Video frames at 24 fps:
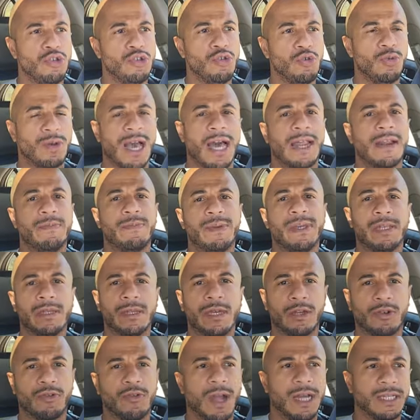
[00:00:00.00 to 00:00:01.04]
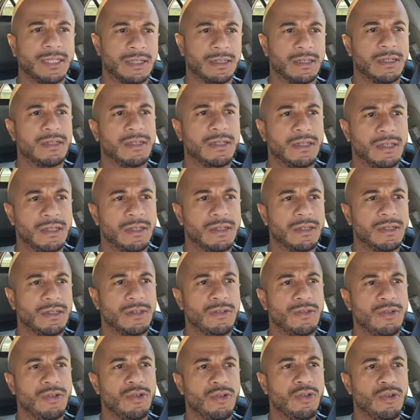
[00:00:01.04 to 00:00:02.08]
you got to be the aggressor.
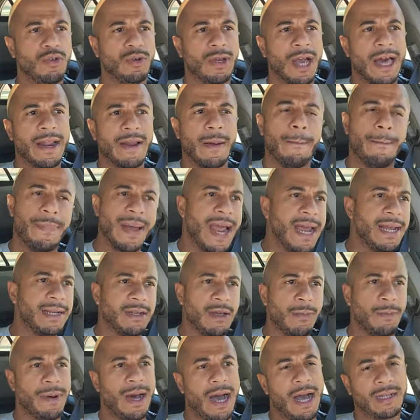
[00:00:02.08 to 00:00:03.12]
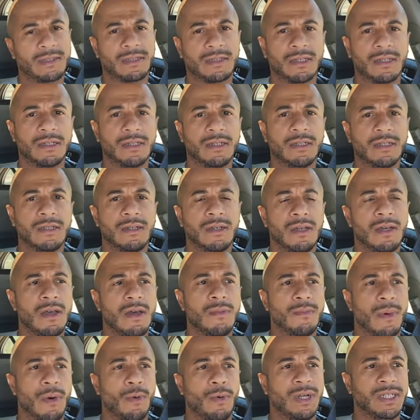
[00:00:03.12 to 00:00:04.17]
You got to bang the boxer.
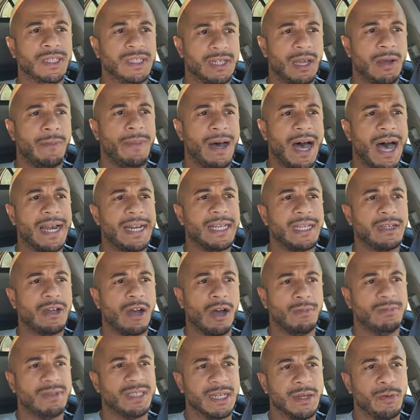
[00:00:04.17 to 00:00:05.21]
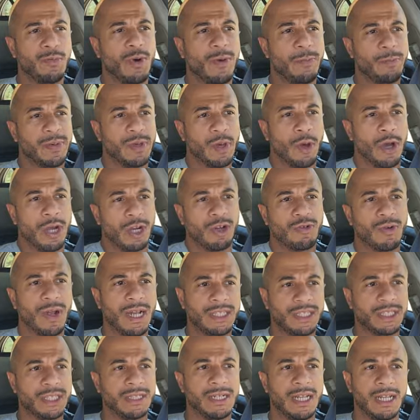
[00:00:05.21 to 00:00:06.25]
But when somebody comes in with pure
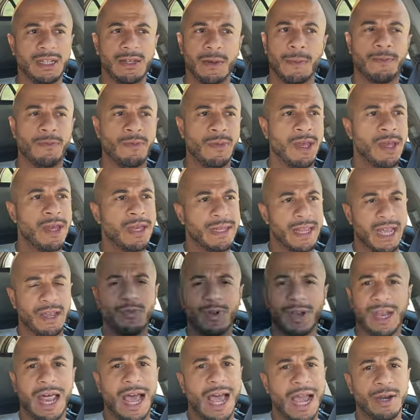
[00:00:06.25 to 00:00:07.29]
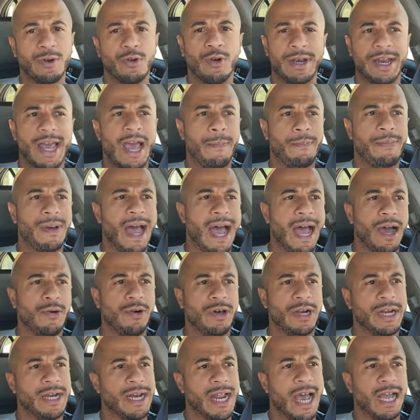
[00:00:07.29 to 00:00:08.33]
aggression, they relying on that
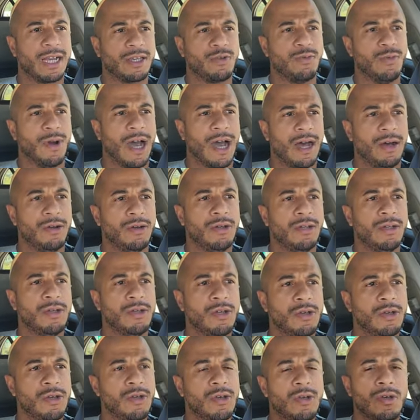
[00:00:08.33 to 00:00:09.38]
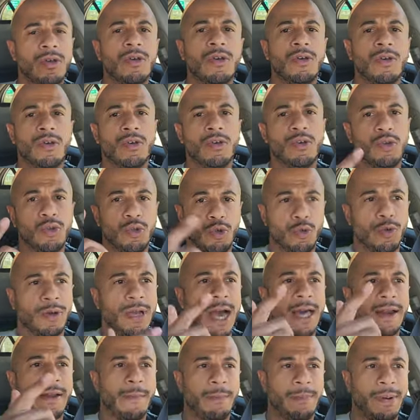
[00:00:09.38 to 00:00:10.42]
power to knock you out, you
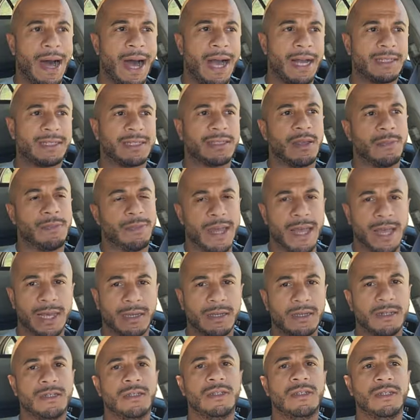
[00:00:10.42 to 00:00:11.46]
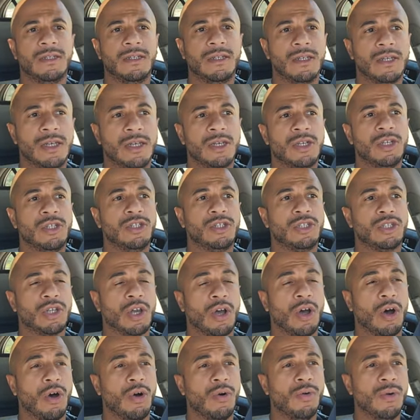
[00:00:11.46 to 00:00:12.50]
got to box the banger.
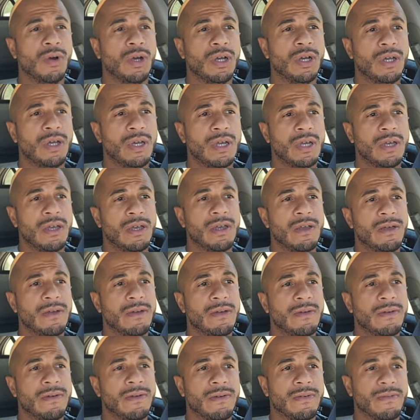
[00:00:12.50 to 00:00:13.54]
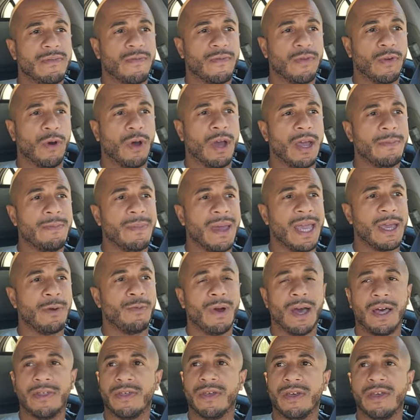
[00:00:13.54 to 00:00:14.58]
So Floyd
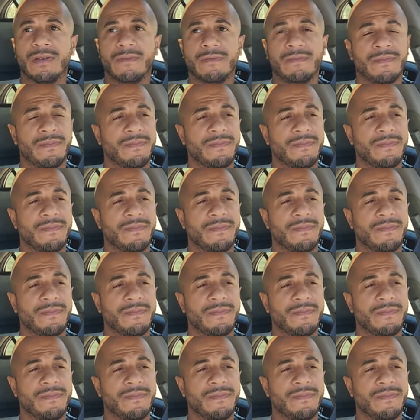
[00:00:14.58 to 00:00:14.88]
Mayweather